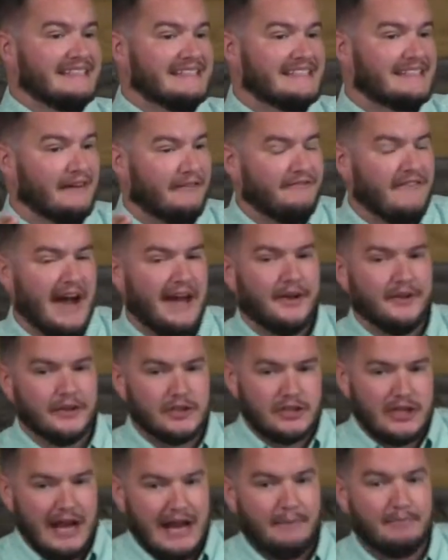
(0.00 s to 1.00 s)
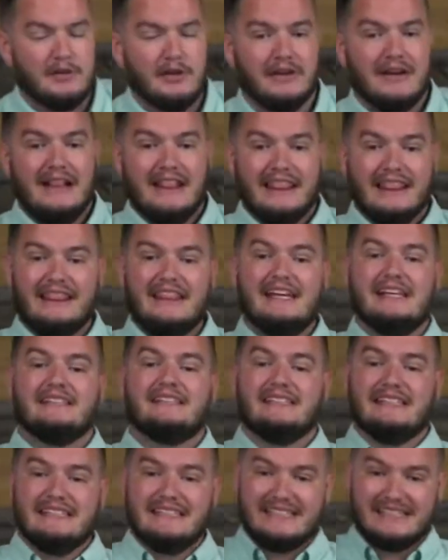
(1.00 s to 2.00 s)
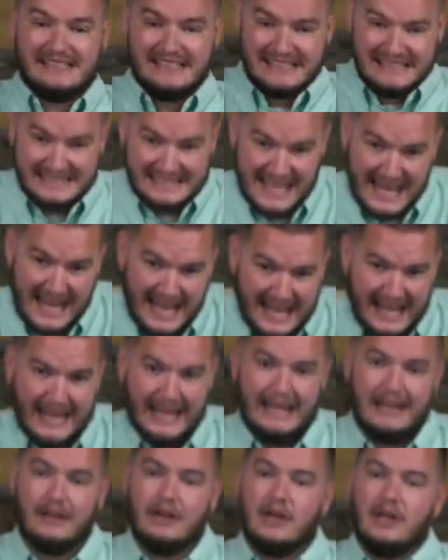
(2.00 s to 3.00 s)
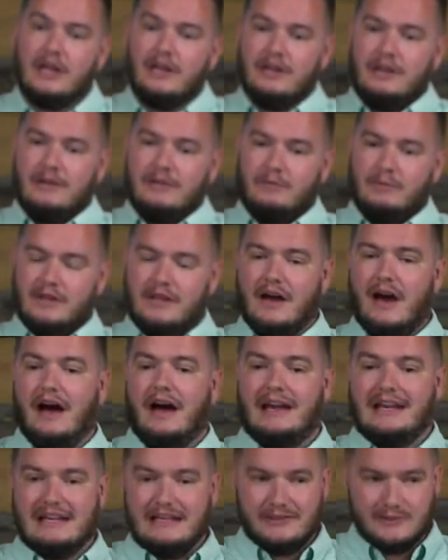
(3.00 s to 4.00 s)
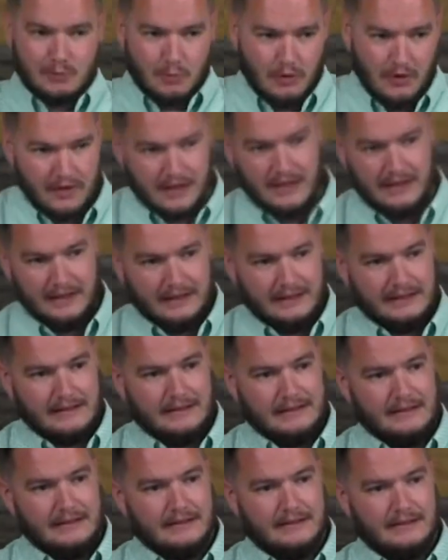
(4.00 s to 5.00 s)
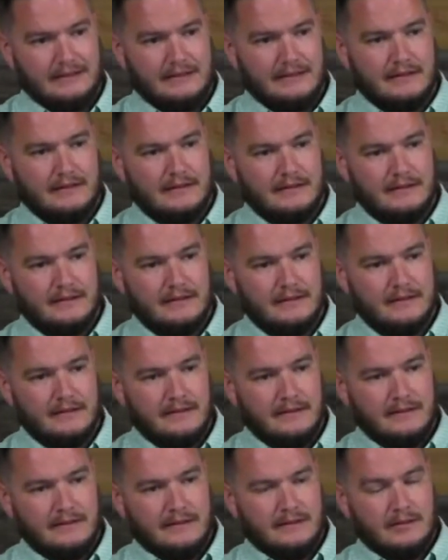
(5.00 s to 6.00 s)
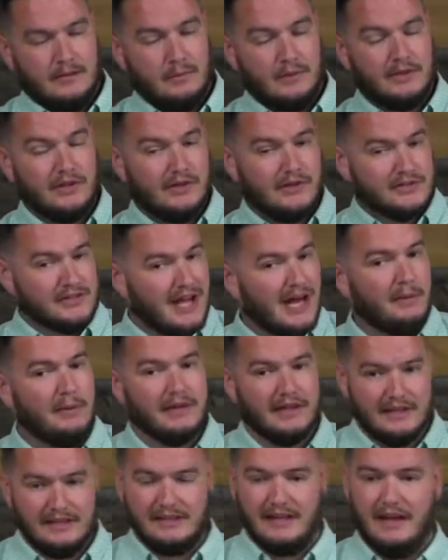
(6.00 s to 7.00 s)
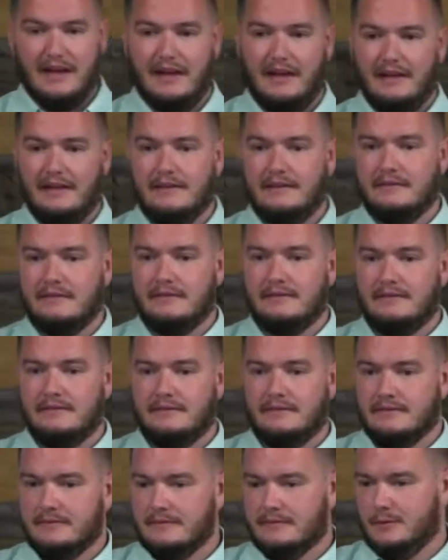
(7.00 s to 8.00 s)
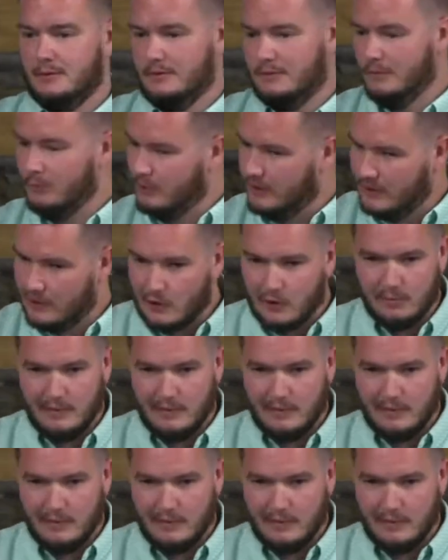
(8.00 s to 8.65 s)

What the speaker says: is the final chapter. This is the day when God is working. But there is coming a day when no